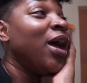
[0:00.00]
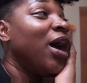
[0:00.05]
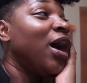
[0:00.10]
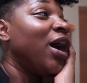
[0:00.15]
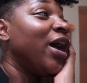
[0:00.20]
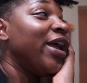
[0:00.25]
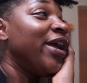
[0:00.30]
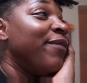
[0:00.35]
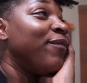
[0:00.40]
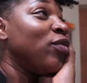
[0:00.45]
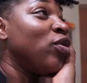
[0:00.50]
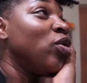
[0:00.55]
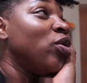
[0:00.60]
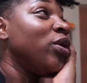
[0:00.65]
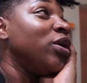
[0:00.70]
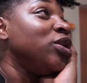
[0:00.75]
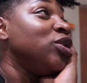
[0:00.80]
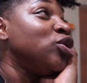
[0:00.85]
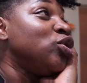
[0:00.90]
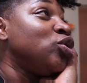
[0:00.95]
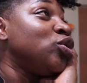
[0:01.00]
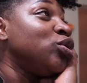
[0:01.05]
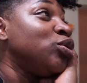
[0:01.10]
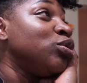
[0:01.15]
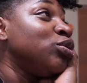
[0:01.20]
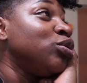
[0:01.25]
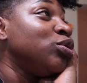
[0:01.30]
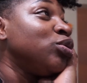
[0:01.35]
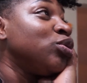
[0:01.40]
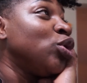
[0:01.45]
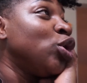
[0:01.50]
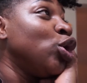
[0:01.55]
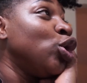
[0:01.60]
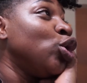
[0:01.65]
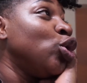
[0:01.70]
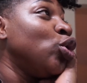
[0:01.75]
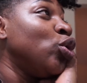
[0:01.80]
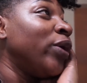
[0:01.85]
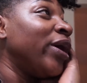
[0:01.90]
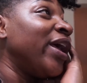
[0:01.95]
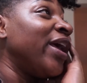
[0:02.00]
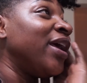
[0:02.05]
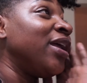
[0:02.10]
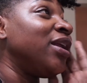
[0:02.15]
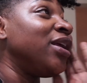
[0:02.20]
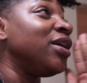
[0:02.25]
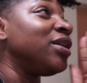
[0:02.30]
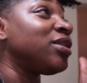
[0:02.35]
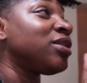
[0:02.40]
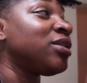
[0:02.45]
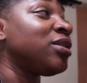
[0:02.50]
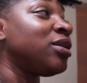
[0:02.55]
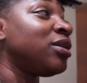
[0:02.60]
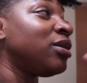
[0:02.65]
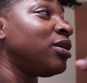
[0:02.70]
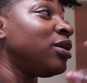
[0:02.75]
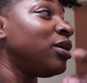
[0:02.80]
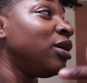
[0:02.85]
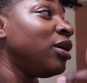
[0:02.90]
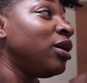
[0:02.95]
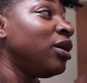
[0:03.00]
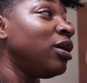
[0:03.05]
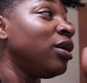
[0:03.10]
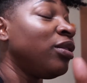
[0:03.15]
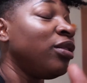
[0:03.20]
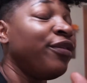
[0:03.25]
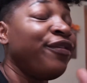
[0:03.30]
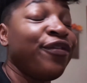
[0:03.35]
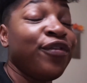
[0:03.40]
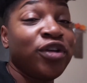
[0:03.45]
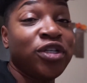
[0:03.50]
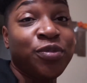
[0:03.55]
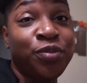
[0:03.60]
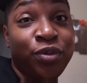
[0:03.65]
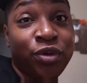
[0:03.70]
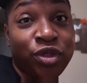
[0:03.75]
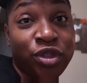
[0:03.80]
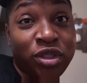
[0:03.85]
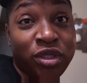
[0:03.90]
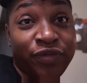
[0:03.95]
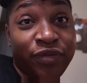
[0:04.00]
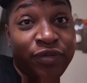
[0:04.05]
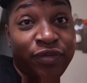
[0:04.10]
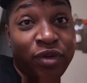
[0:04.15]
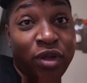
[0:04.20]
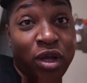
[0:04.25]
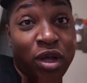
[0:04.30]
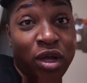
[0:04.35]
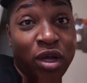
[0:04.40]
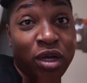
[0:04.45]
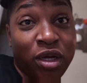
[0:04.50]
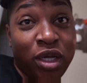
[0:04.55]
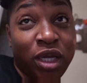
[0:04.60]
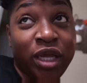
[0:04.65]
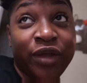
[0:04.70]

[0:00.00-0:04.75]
I am going to go edit the first portion of the vlog.